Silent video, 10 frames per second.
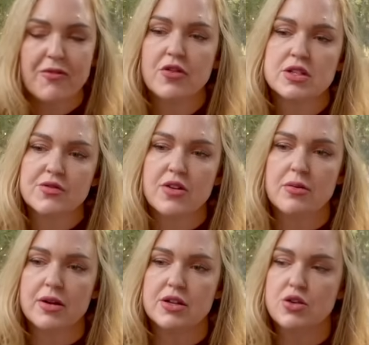first
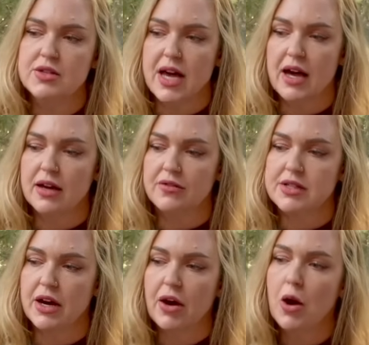from a new deck of
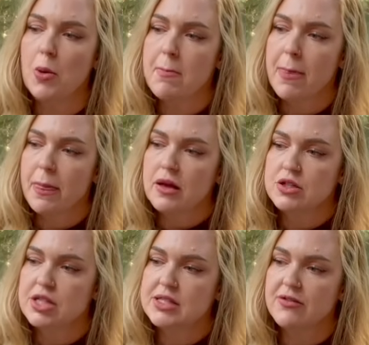tarot,
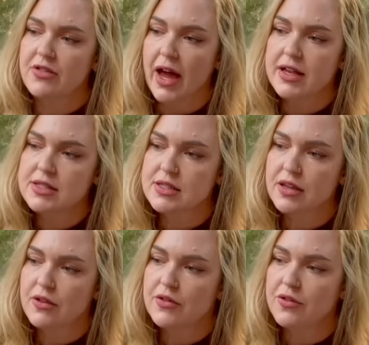just advice
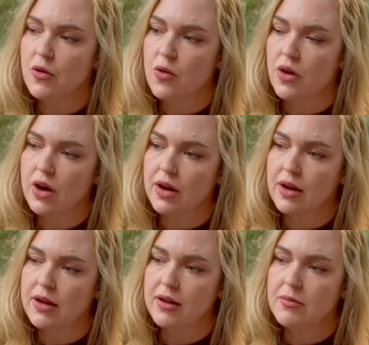for
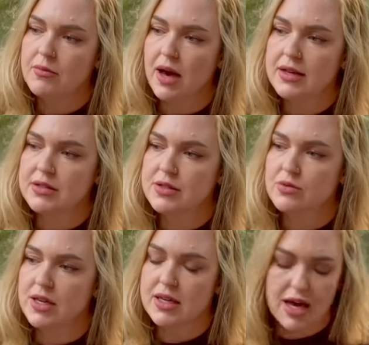my
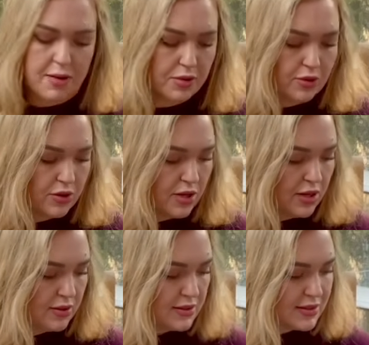sweet
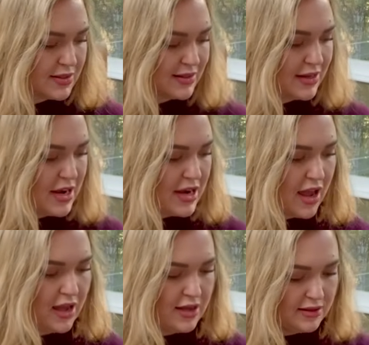Capricorns.
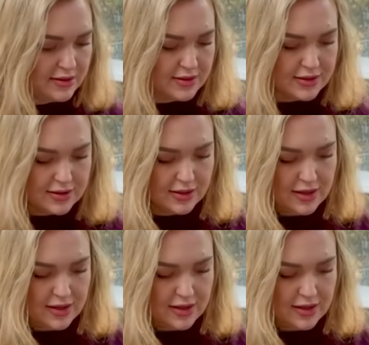Nice.